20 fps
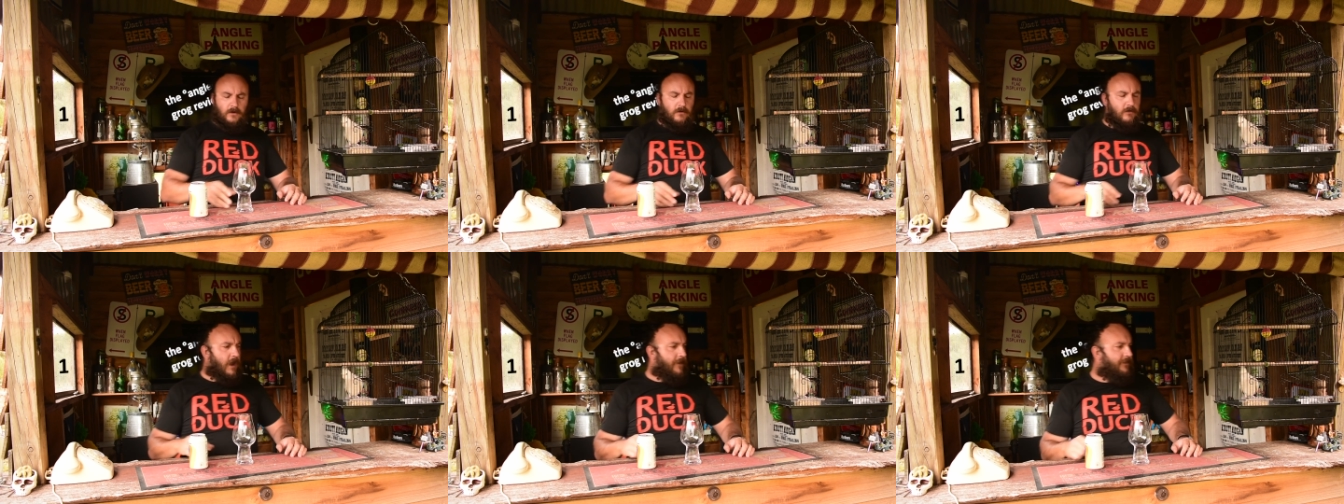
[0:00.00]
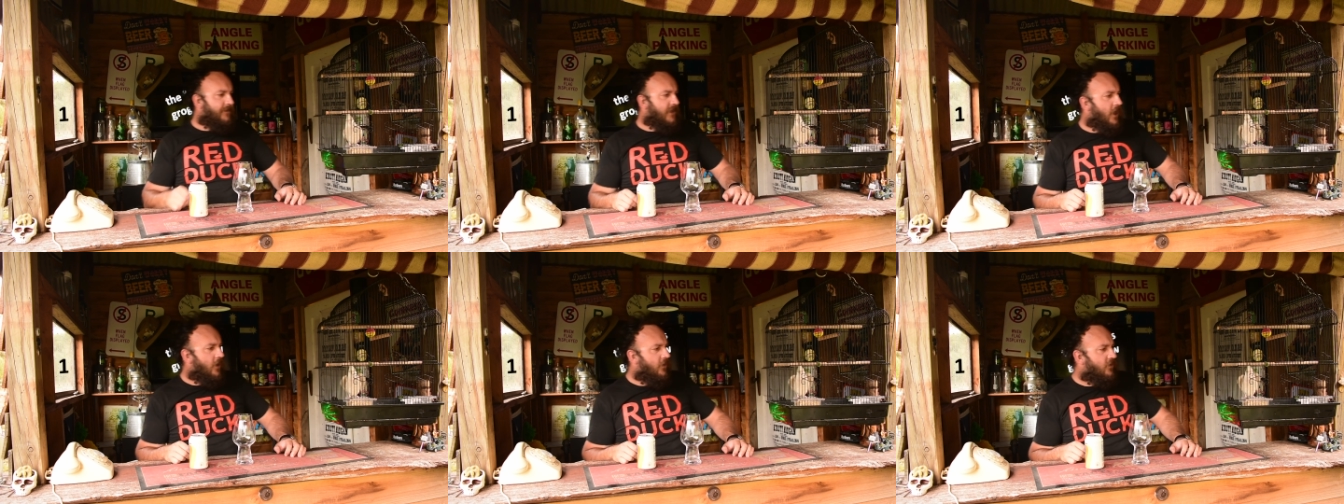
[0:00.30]

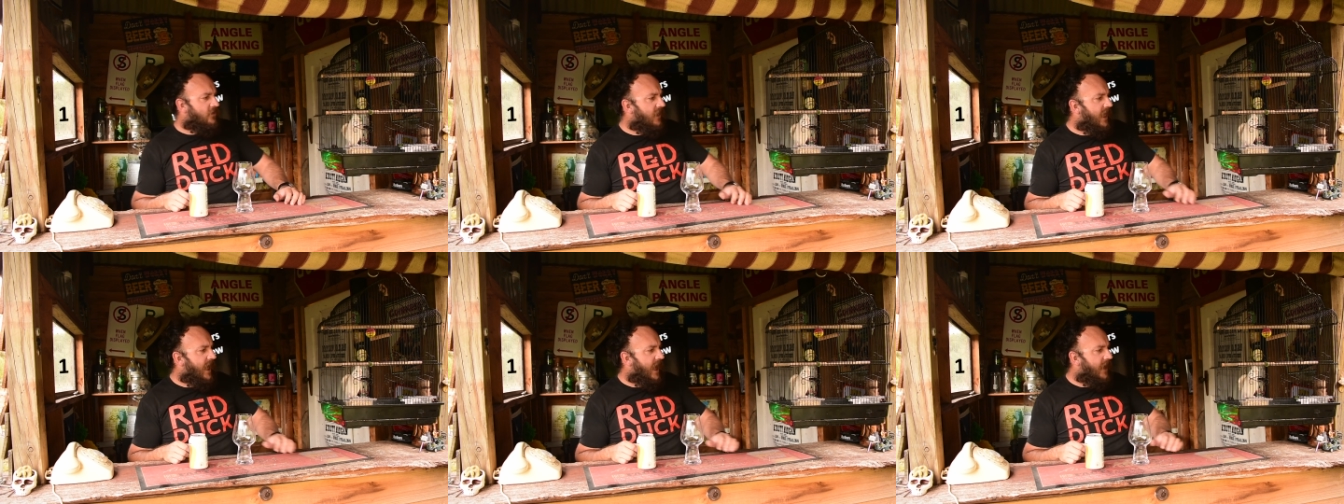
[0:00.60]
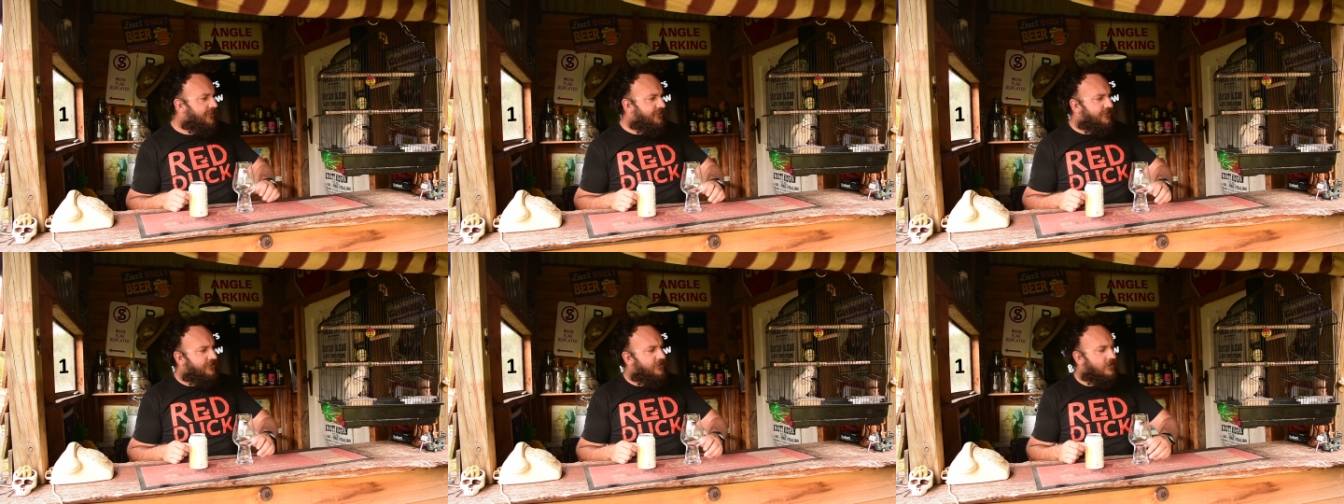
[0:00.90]
Grab the old
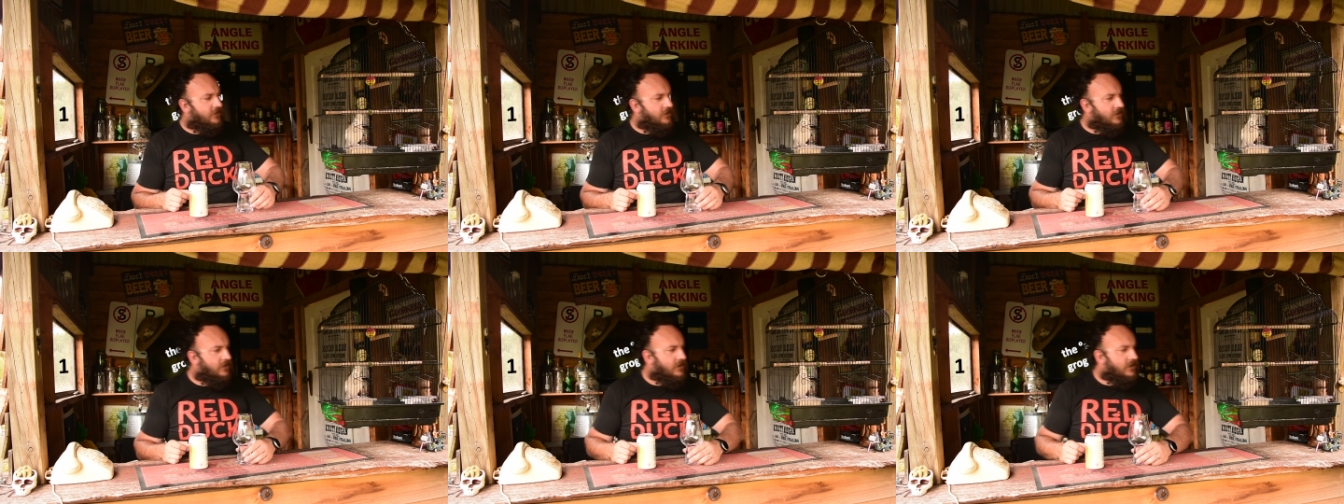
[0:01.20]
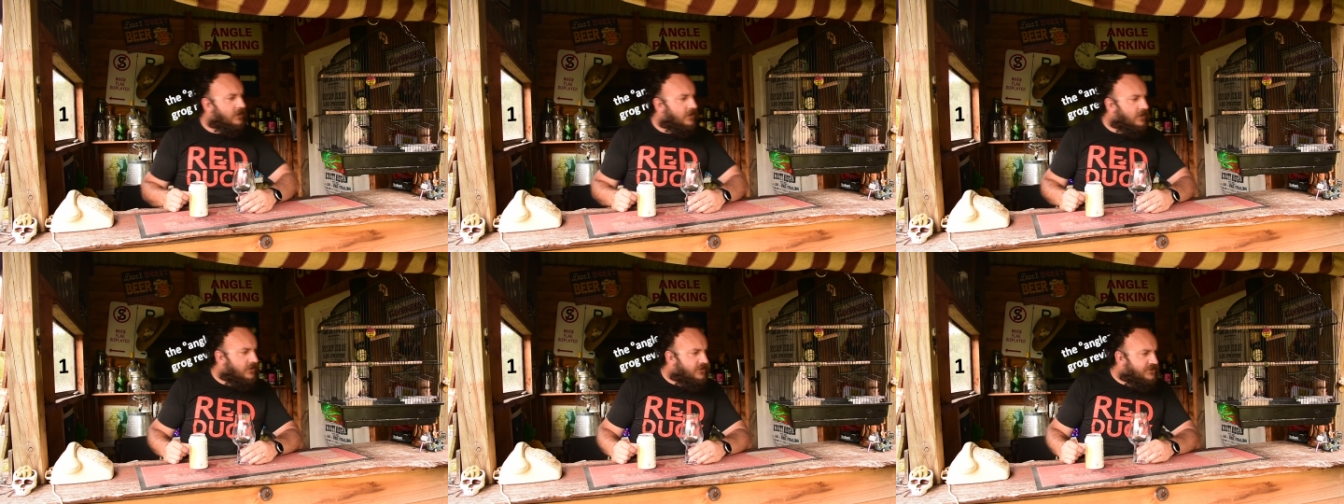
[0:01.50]
glass,
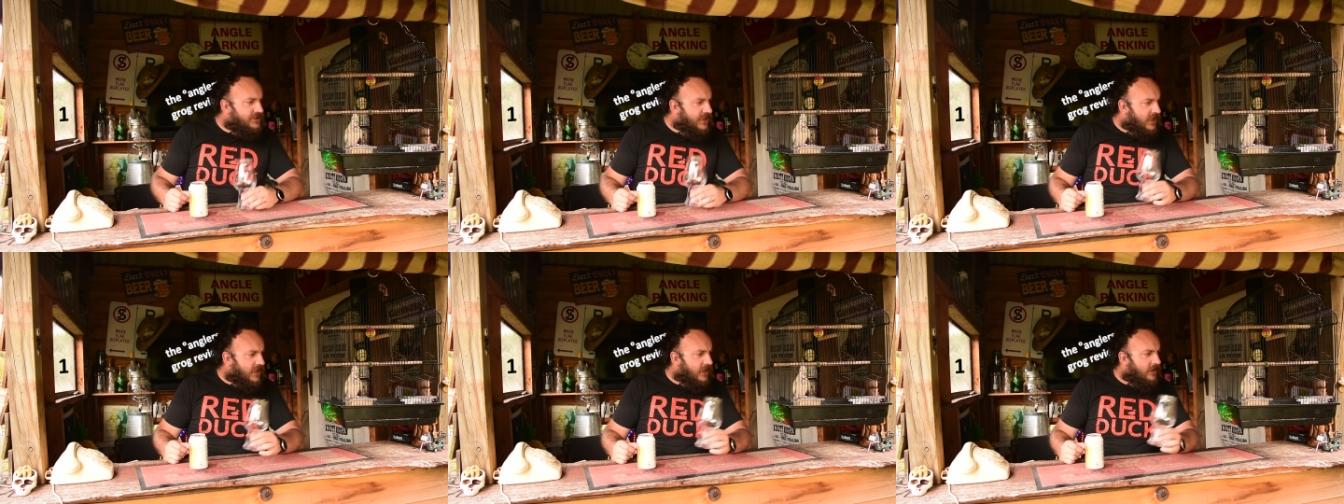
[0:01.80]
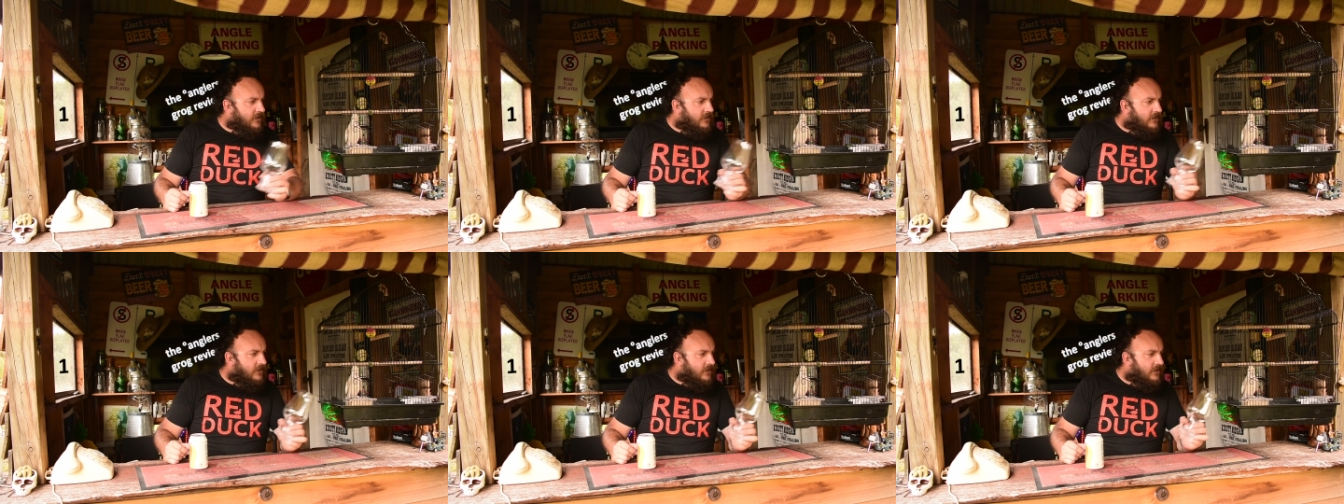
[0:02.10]

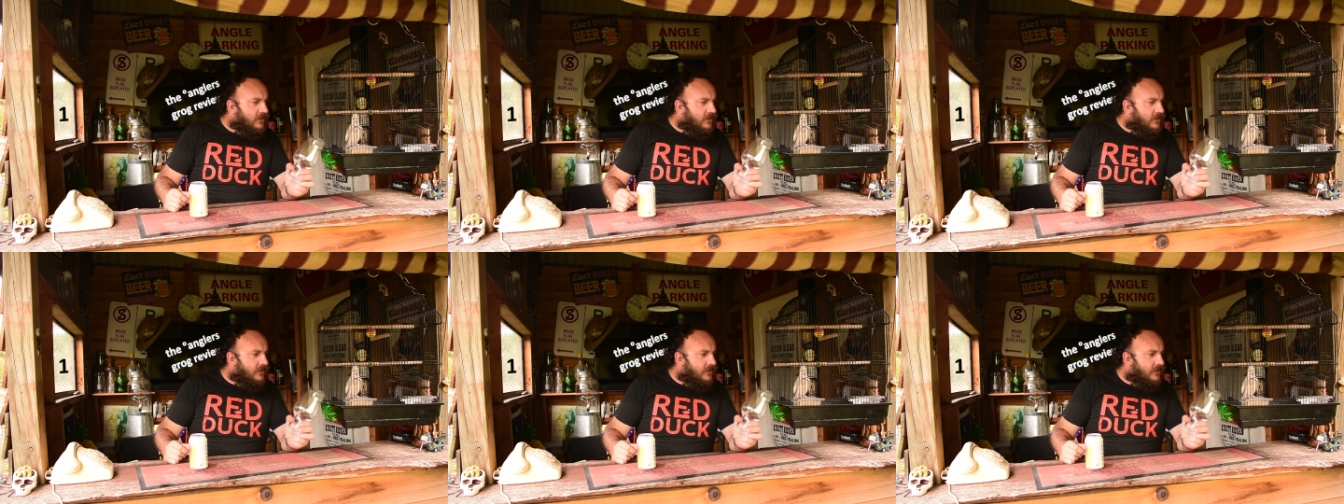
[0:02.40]
chicken,